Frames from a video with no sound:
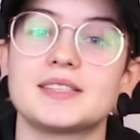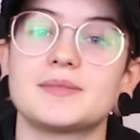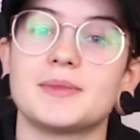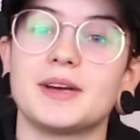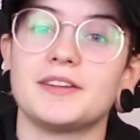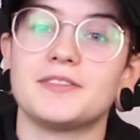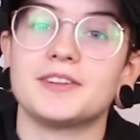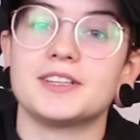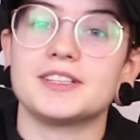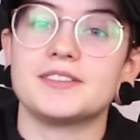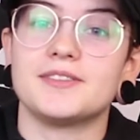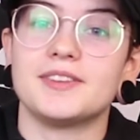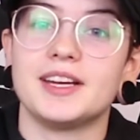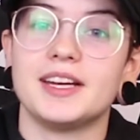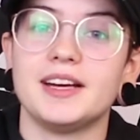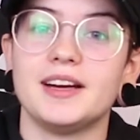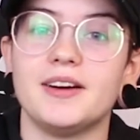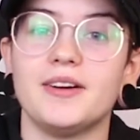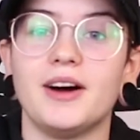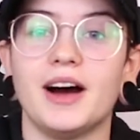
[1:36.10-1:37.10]
is my first
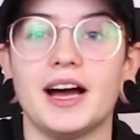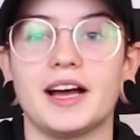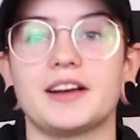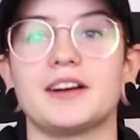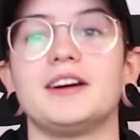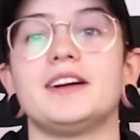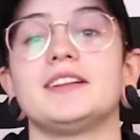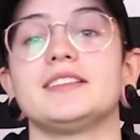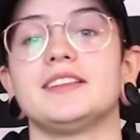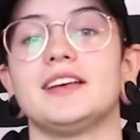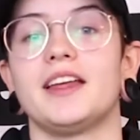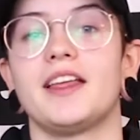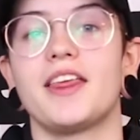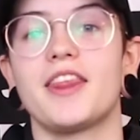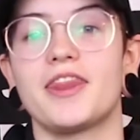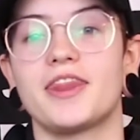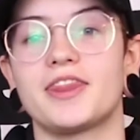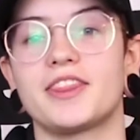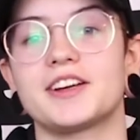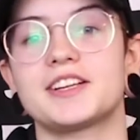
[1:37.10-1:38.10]
video. I called it
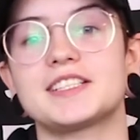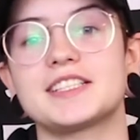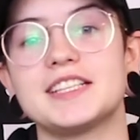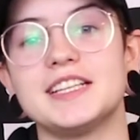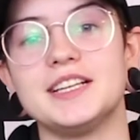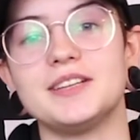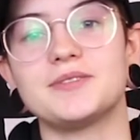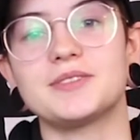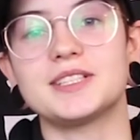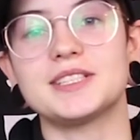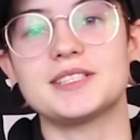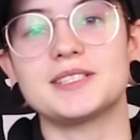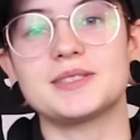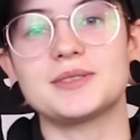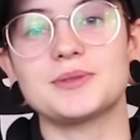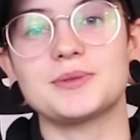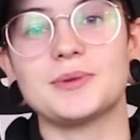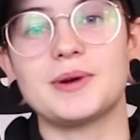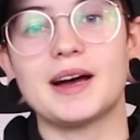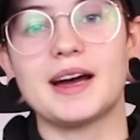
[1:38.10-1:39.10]
13
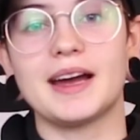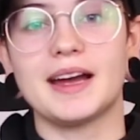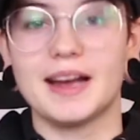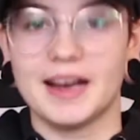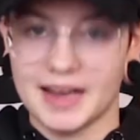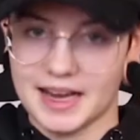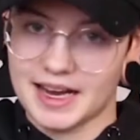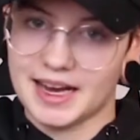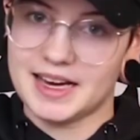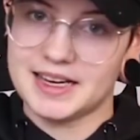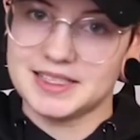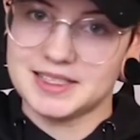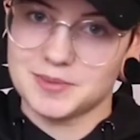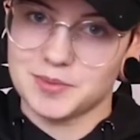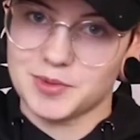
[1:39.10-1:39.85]
Reasons Why I Hate